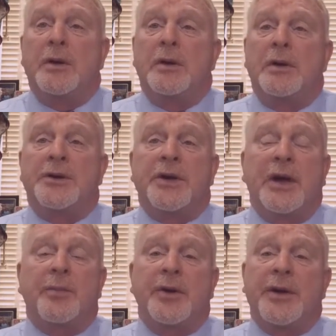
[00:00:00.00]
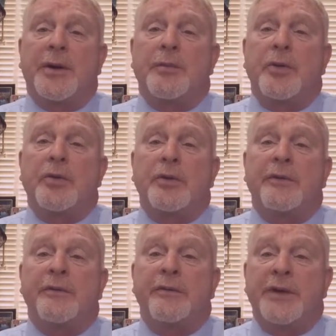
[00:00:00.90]
to operate a motor
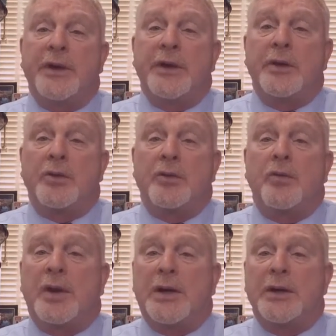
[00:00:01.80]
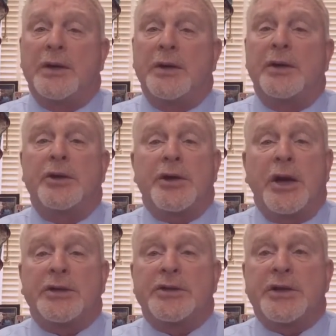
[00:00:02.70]
vehicle while in an
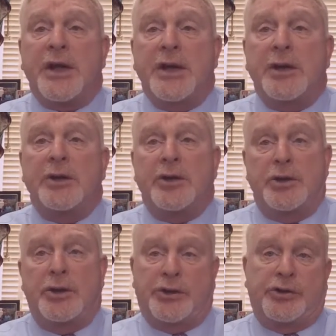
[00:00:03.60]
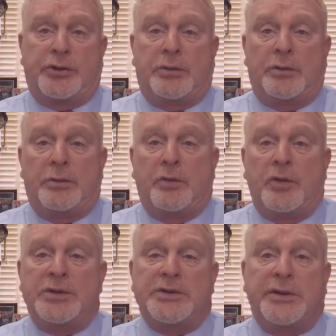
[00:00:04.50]
intoxicated condition.
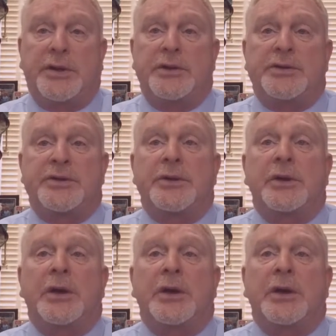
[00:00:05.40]
One sentence.